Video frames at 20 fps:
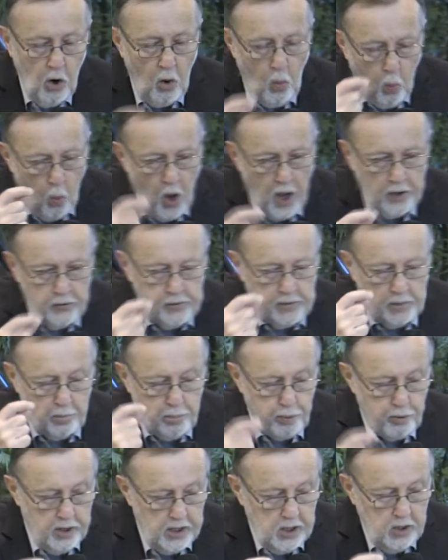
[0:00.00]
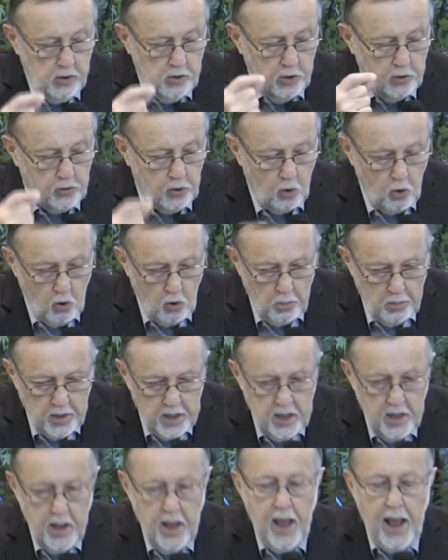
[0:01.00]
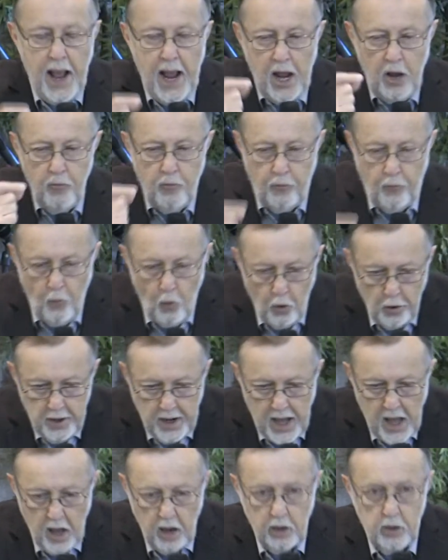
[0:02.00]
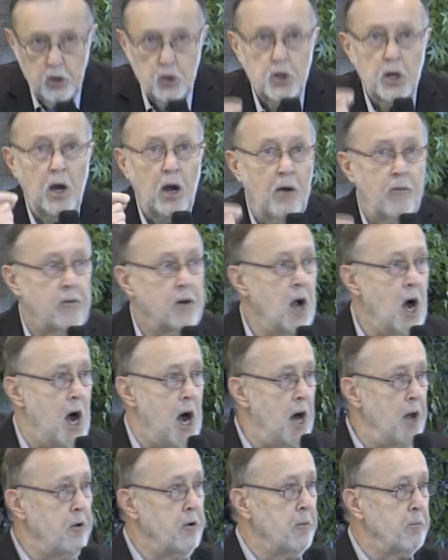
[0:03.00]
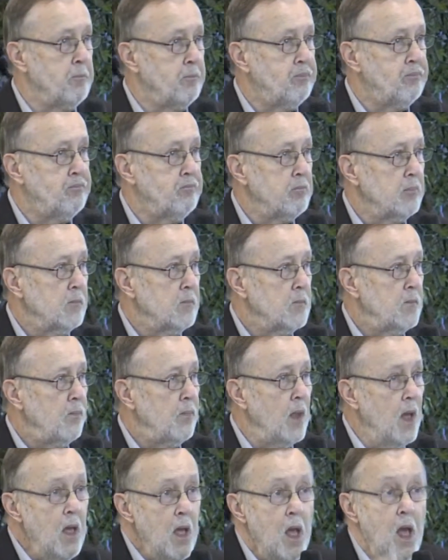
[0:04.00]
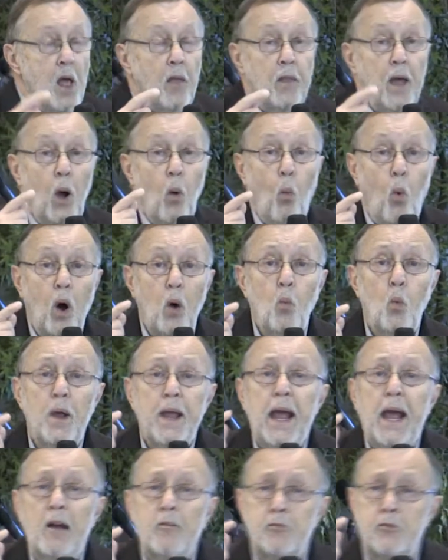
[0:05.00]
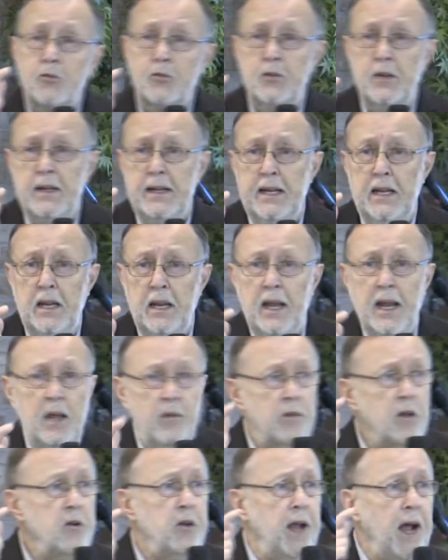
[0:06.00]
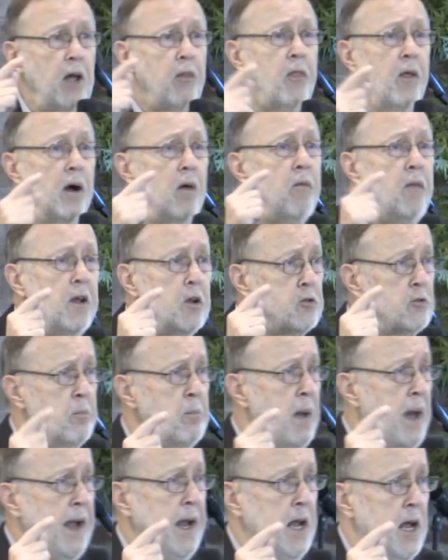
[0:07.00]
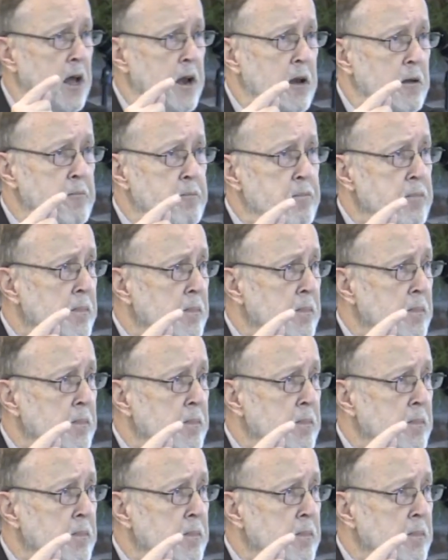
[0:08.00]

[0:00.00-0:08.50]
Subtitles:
was the predetermined and foreknowledge of God. That what we have seen in the death of this man